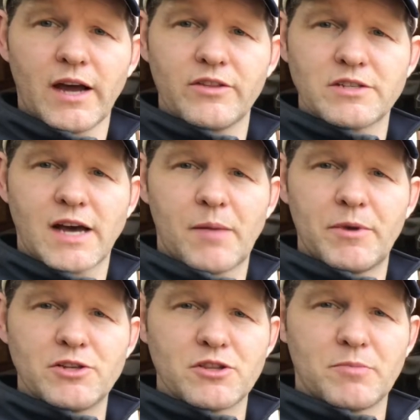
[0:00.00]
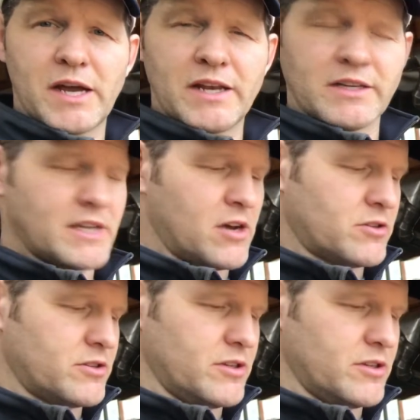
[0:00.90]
top edge of the binding down to